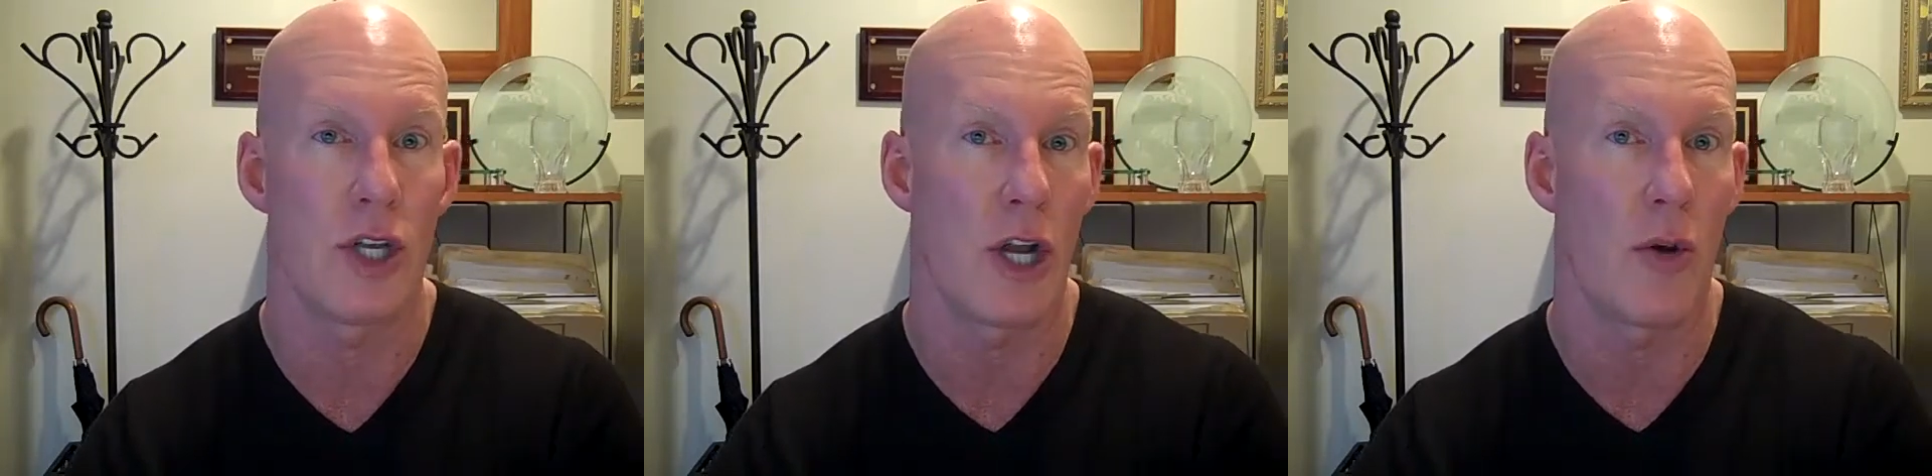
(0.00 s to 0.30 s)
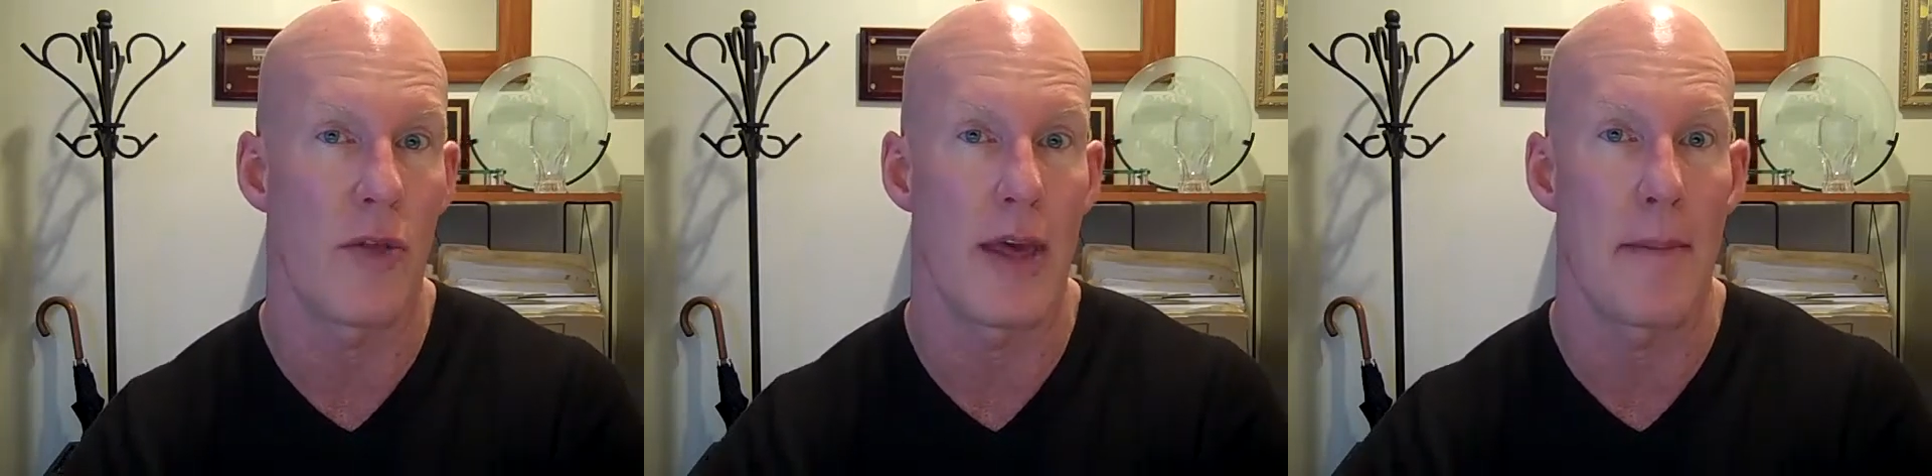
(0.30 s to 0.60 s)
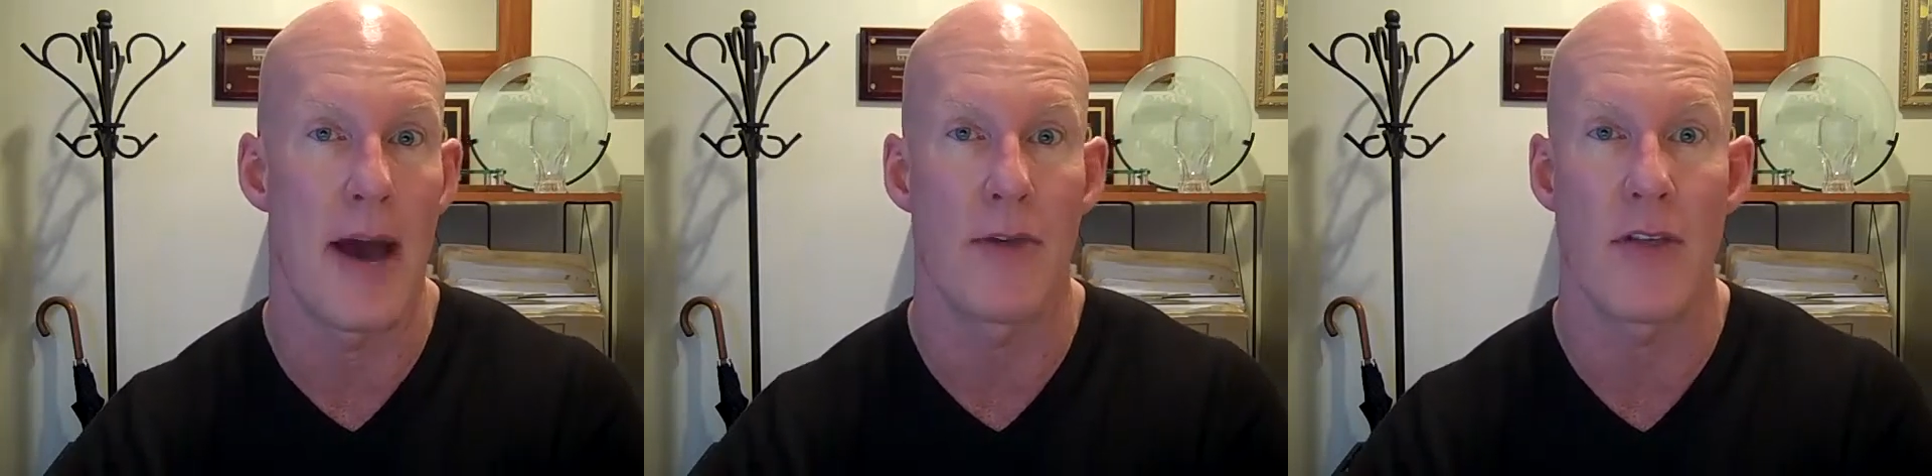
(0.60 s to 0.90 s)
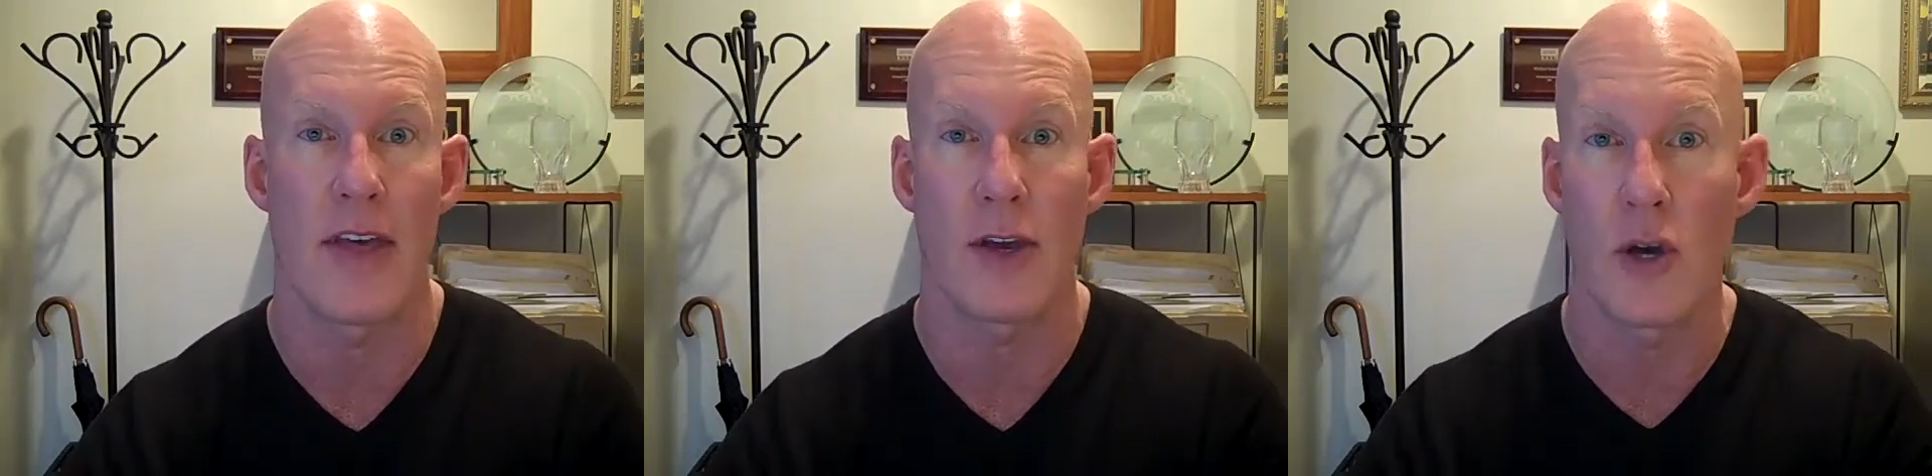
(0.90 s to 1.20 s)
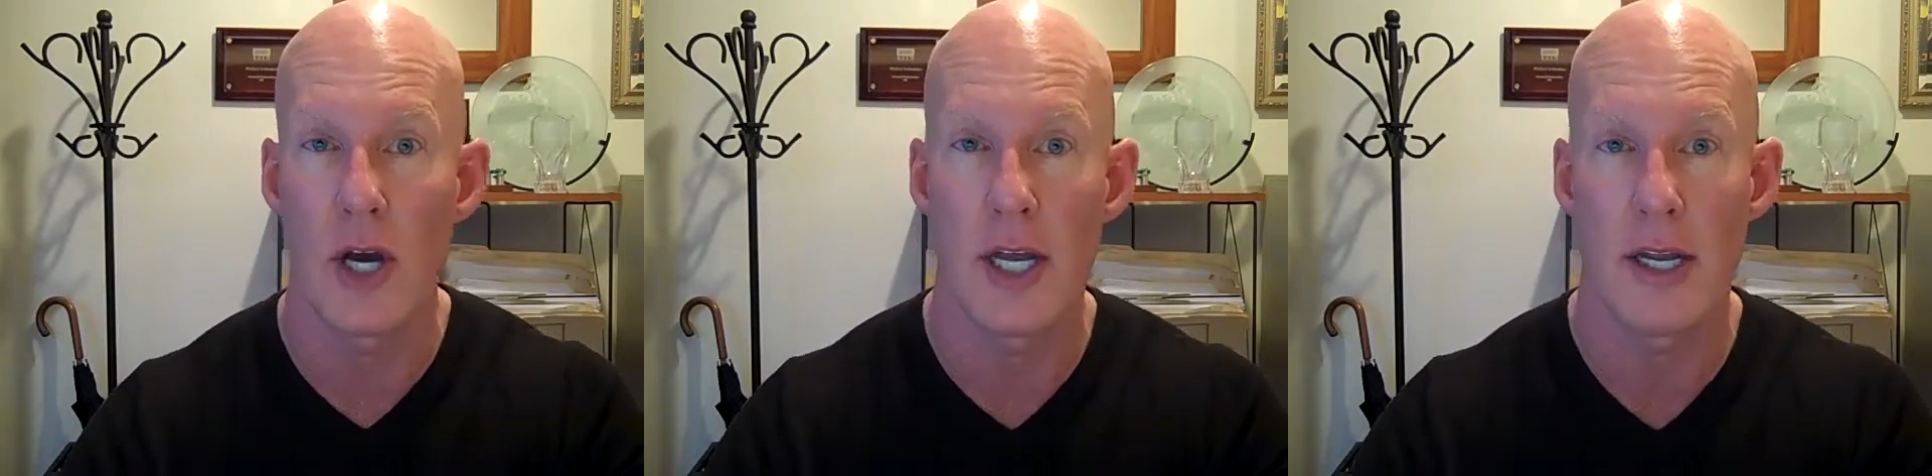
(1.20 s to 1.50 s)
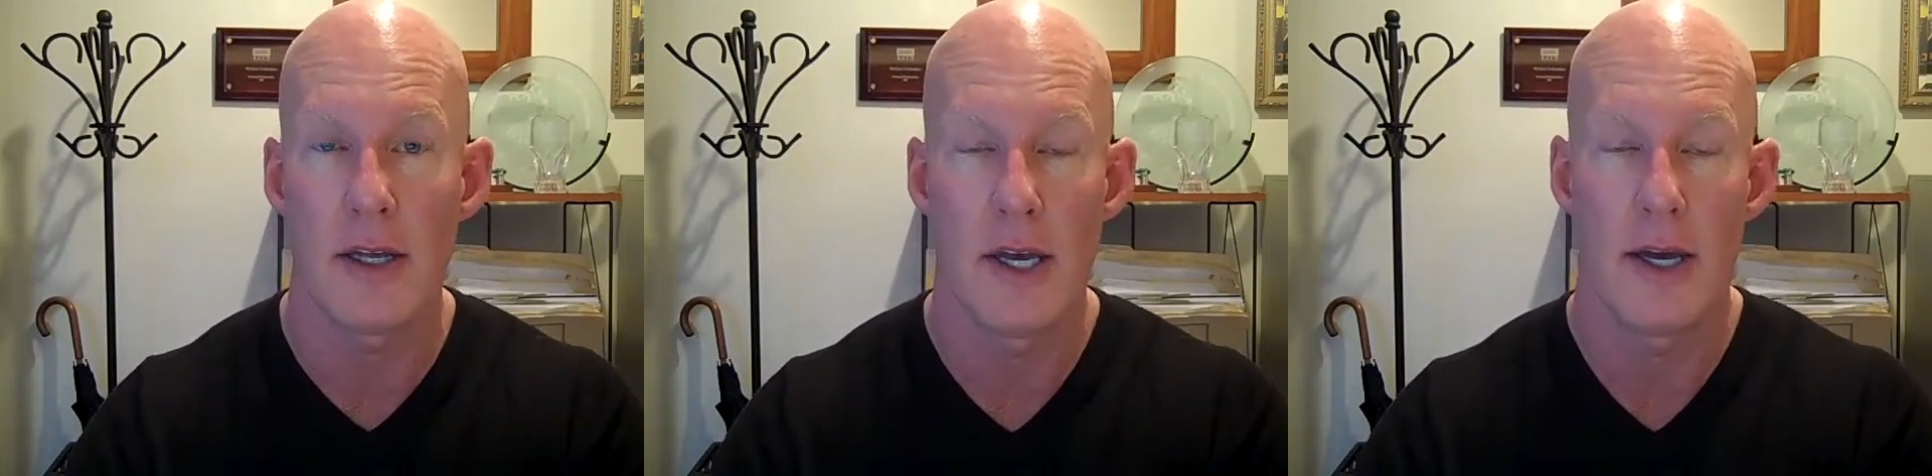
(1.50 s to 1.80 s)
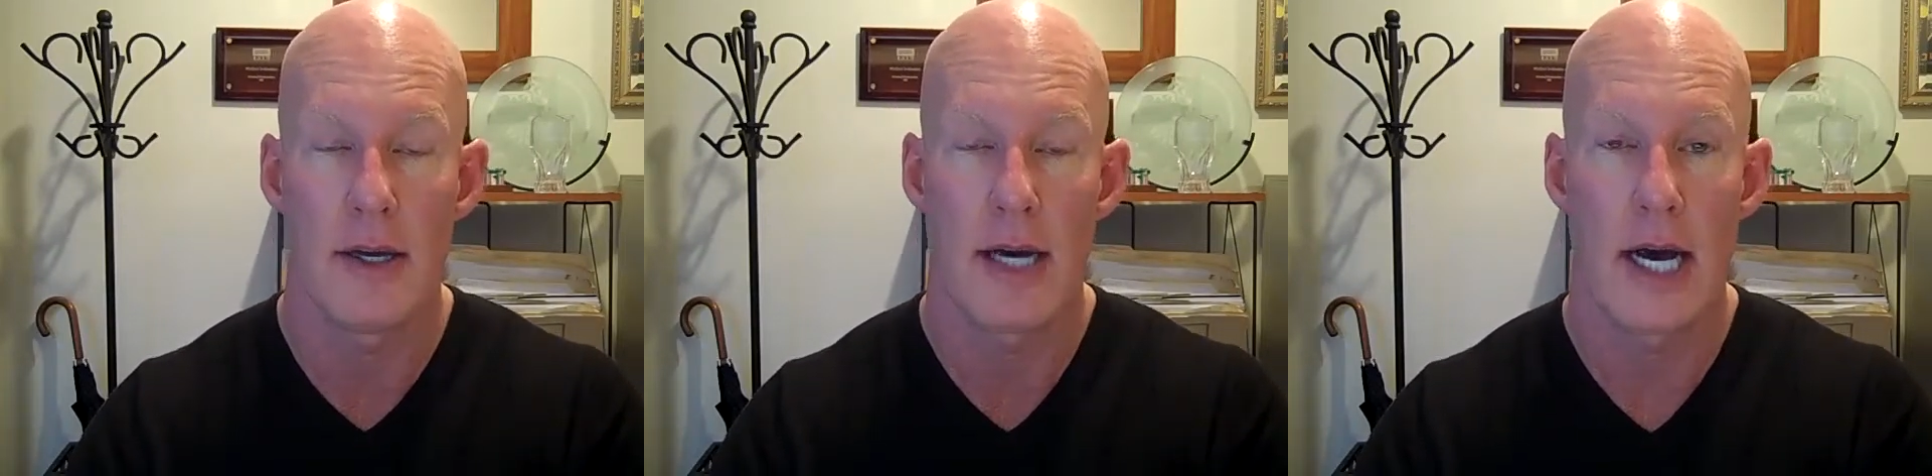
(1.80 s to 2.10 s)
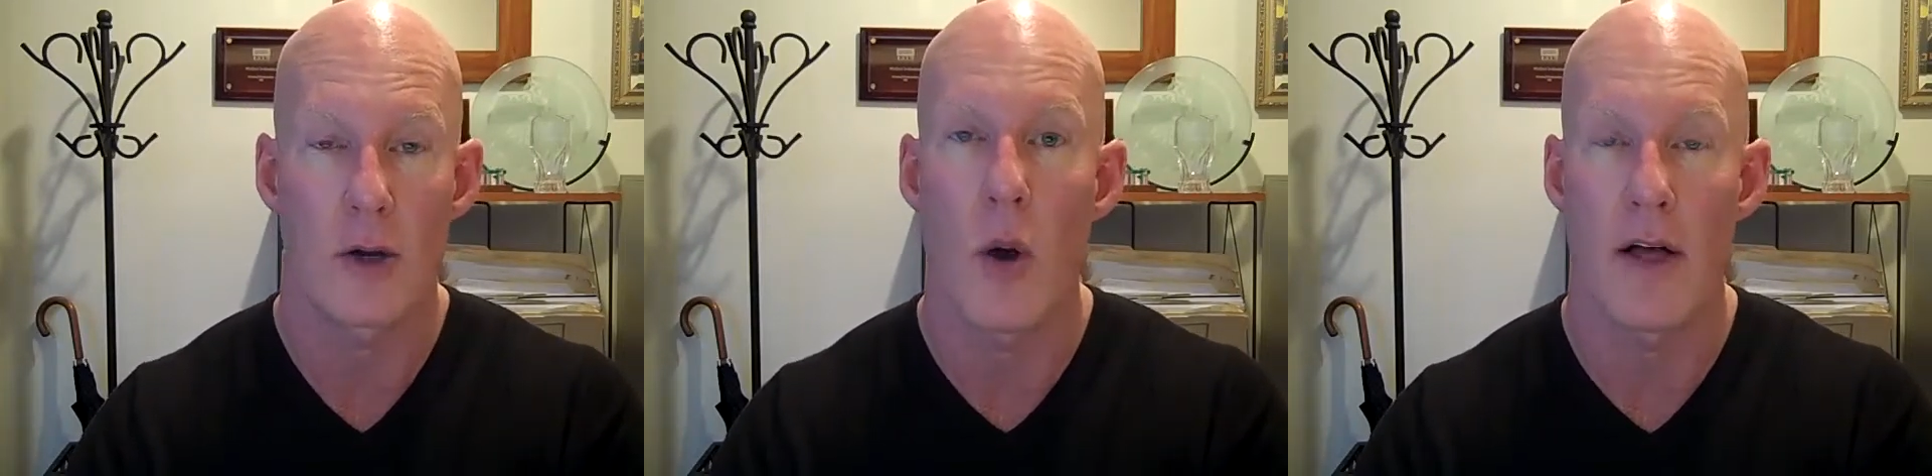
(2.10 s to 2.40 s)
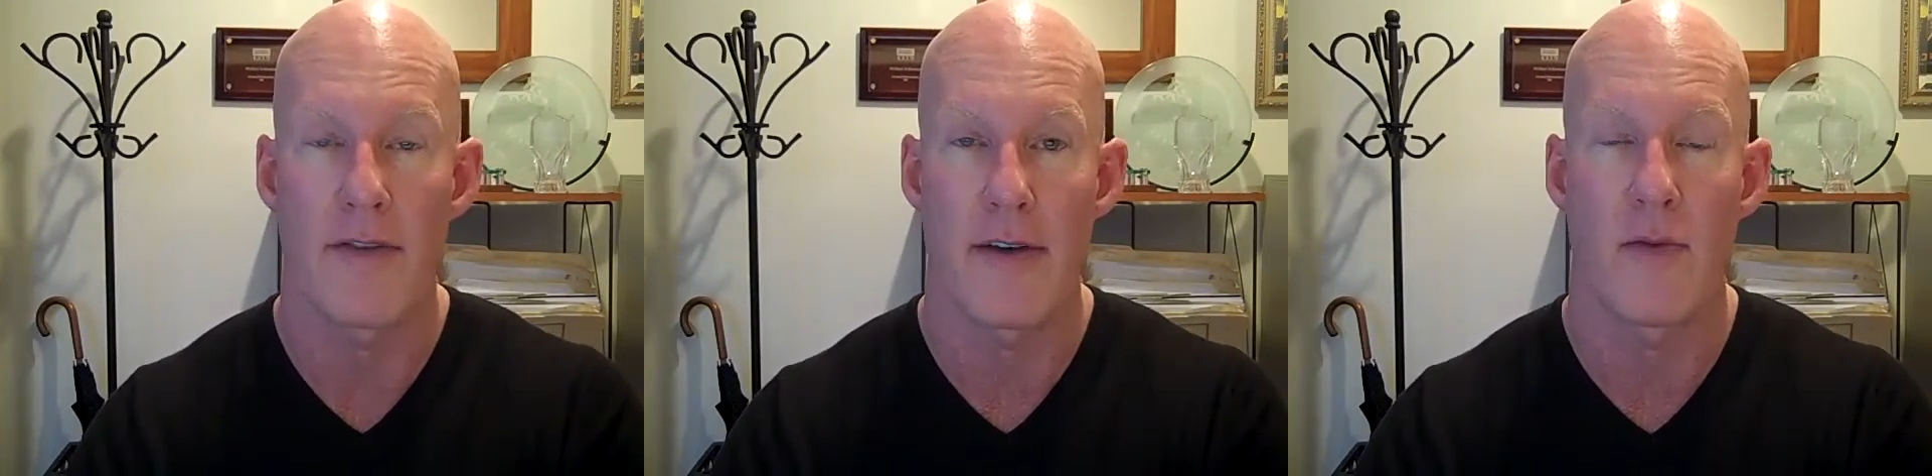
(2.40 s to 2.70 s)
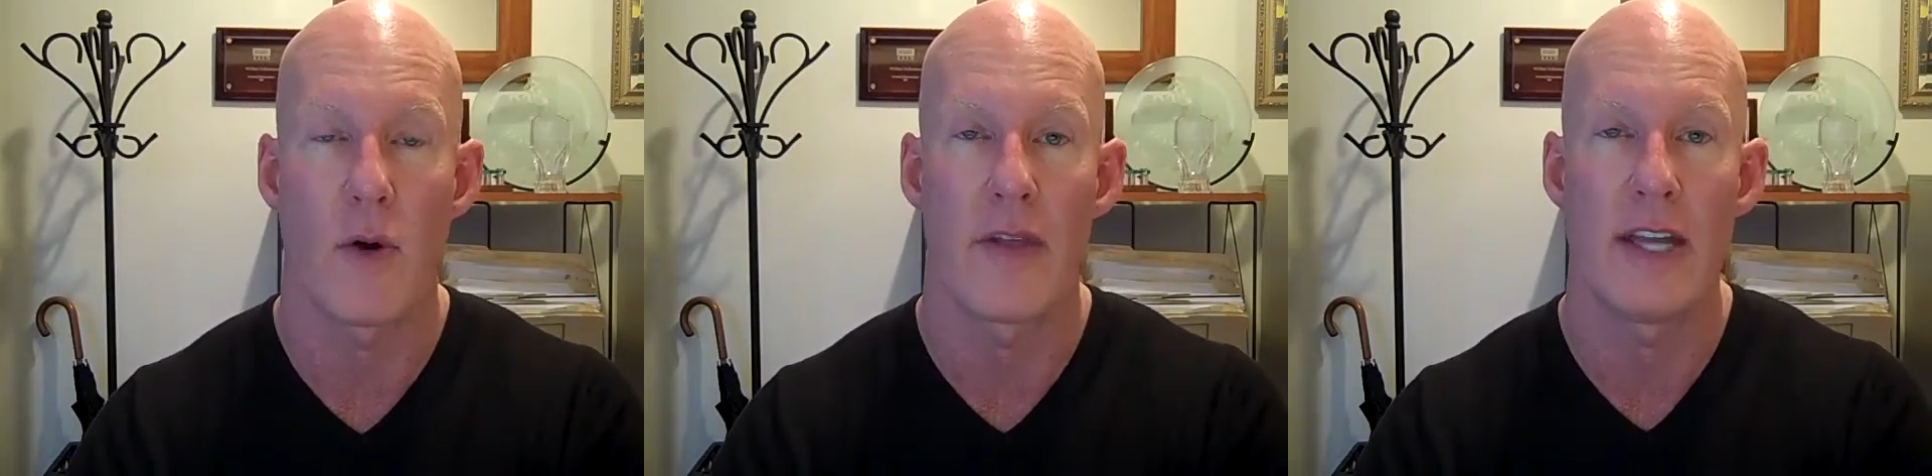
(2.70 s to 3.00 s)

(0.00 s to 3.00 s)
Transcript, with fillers: you know, the amount that they could uh, qualify for.